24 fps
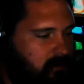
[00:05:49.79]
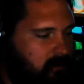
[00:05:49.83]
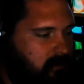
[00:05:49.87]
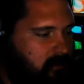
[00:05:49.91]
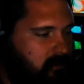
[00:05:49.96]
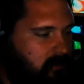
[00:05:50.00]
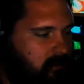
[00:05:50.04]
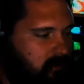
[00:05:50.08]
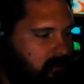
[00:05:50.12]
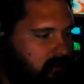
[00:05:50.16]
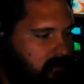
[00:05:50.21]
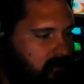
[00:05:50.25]

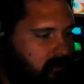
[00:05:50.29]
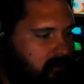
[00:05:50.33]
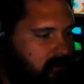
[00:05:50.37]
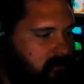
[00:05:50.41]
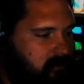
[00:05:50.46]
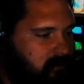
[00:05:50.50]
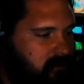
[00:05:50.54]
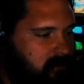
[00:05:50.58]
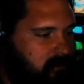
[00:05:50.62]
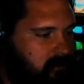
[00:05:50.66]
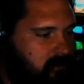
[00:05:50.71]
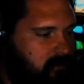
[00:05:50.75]
And I said,
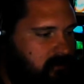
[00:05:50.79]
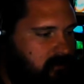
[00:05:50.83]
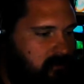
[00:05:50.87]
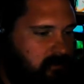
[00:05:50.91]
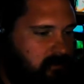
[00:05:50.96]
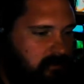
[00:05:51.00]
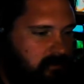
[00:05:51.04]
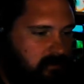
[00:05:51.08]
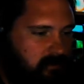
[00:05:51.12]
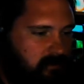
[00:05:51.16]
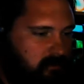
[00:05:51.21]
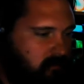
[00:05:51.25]
is
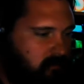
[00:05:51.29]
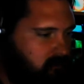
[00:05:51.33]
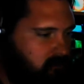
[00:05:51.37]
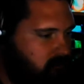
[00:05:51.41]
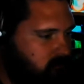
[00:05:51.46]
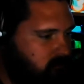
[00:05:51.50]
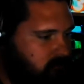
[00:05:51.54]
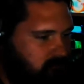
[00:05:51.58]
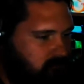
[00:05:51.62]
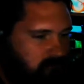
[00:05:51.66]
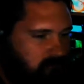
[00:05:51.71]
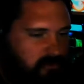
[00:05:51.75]
this
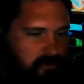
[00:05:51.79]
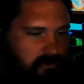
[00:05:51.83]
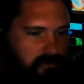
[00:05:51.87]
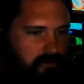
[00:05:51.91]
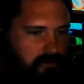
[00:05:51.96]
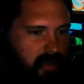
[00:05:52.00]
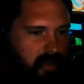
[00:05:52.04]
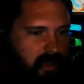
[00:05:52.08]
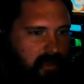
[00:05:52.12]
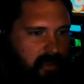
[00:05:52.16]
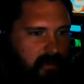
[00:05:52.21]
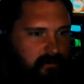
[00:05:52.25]

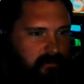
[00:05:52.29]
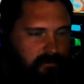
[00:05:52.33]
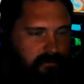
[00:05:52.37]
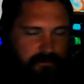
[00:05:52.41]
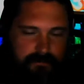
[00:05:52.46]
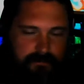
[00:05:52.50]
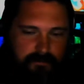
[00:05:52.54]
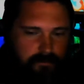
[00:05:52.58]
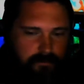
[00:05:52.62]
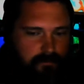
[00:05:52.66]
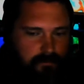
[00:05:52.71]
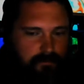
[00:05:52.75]
trash?
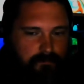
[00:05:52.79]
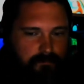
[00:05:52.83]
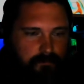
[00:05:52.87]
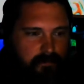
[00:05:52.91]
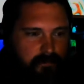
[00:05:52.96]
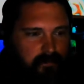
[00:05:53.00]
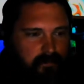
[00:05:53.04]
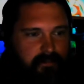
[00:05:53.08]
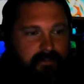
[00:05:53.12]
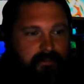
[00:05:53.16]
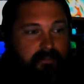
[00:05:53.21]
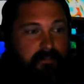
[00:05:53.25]
And he
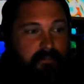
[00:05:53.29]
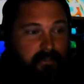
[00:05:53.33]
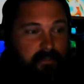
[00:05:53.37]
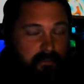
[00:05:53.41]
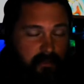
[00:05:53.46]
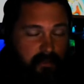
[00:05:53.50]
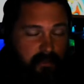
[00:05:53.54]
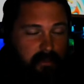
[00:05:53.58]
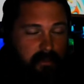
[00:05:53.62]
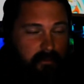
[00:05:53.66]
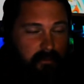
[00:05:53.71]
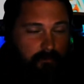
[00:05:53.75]
said,
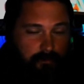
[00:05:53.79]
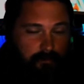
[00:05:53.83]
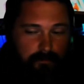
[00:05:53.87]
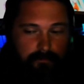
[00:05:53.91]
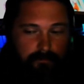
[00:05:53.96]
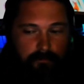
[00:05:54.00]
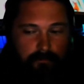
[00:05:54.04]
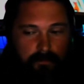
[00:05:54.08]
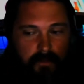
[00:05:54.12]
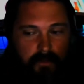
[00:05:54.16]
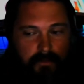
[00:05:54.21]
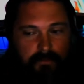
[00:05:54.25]
yeah, we're
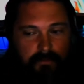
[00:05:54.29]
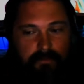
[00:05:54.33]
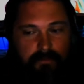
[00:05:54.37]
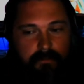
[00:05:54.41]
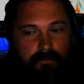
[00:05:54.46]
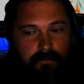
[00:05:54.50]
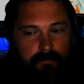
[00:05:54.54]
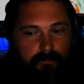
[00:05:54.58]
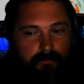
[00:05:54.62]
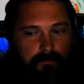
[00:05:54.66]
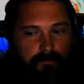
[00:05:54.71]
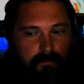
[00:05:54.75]
actually going to
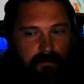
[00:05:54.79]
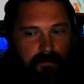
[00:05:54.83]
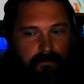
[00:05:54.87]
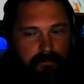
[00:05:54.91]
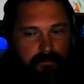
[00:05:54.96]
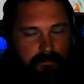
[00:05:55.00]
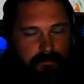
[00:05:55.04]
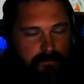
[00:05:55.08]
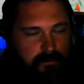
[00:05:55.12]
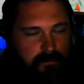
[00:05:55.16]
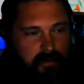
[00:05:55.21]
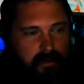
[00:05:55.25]
throw that in the
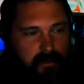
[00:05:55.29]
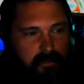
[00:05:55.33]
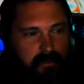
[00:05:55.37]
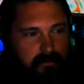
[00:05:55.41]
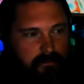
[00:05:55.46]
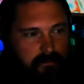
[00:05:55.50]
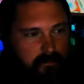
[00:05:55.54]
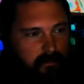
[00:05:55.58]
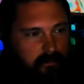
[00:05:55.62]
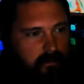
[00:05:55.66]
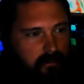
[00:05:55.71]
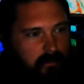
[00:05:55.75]
trash.
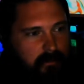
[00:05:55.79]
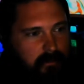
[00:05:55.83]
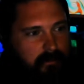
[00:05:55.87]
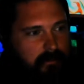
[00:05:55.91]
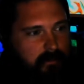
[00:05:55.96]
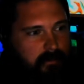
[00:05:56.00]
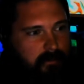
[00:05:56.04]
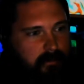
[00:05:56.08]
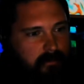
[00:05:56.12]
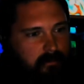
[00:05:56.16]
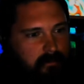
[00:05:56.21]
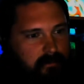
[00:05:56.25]

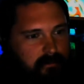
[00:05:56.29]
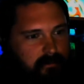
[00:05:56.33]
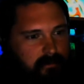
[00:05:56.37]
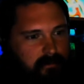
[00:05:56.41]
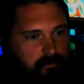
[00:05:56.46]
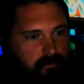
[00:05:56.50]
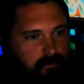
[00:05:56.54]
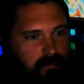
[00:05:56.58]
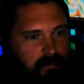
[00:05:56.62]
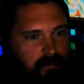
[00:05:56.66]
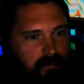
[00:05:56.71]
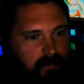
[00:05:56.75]
And I said, well,
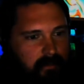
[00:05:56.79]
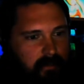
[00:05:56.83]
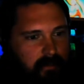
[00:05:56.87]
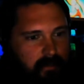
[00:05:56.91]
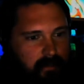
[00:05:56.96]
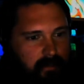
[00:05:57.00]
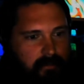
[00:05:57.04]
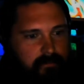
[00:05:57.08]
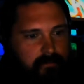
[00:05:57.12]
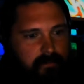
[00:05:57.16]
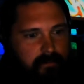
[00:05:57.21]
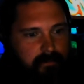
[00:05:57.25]
can I have
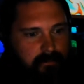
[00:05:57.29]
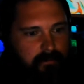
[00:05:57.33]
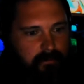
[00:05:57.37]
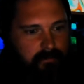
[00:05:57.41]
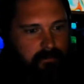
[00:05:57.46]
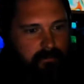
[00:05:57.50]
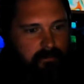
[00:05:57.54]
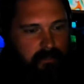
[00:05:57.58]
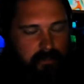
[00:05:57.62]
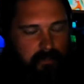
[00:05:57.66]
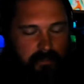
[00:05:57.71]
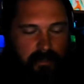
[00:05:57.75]
it? And he
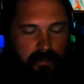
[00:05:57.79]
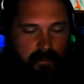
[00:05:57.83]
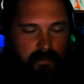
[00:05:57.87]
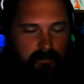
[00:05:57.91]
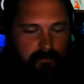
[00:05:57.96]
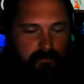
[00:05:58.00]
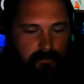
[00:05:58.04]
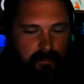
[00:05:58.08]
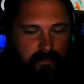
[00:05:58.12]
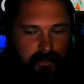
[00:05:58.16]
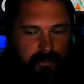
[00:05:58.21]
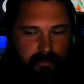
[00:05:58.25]
said, yeah, you can
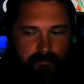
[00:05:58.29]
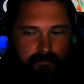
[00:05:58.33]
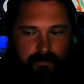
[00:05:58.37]
have it.